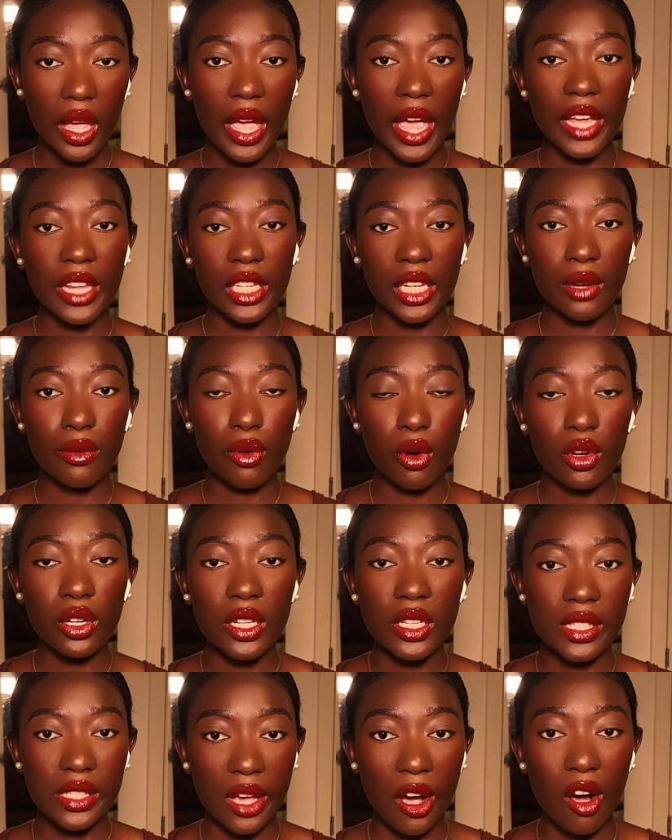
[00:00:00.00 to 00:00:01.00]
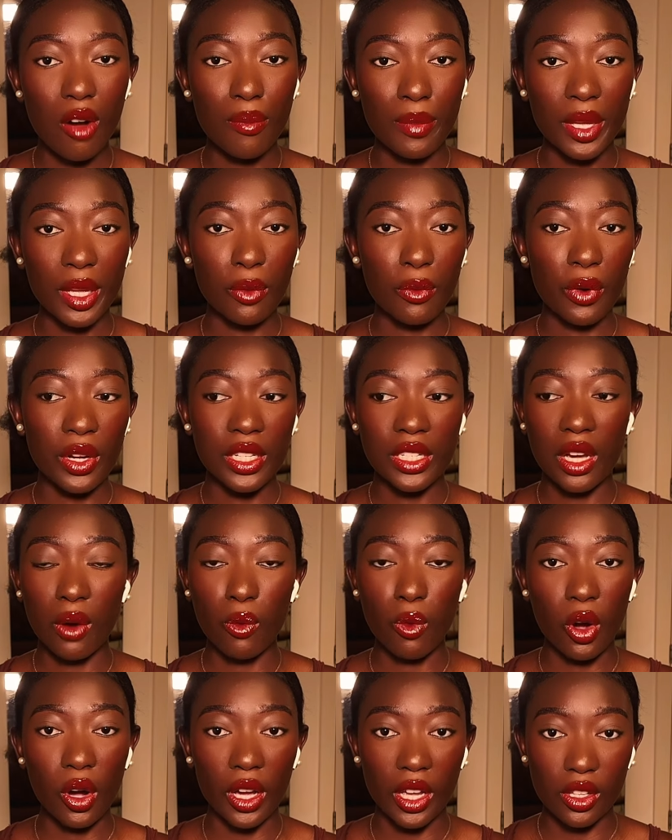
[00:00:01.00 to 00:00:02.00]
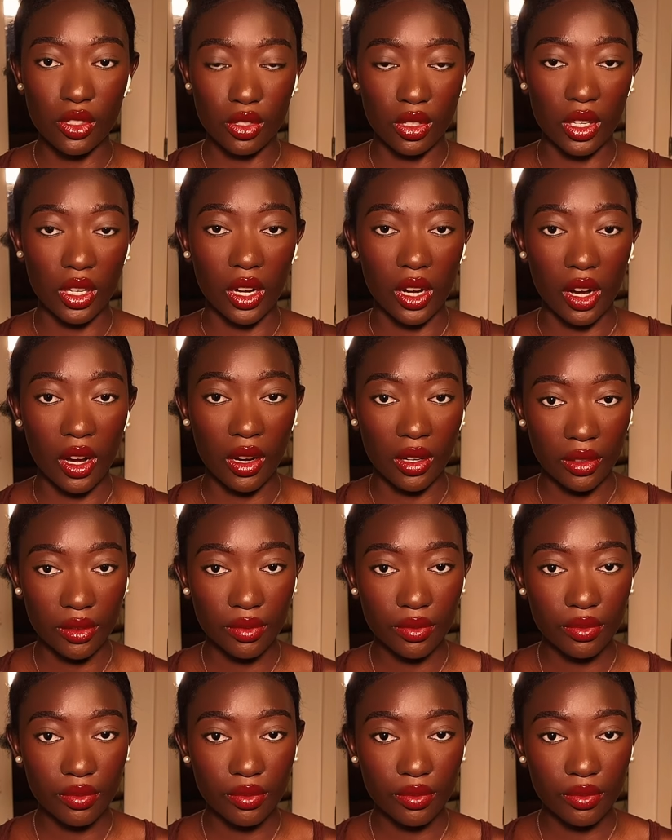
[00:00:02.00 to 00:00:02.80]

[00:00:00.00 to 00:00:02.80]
and they will only tell me when they are walking to the car.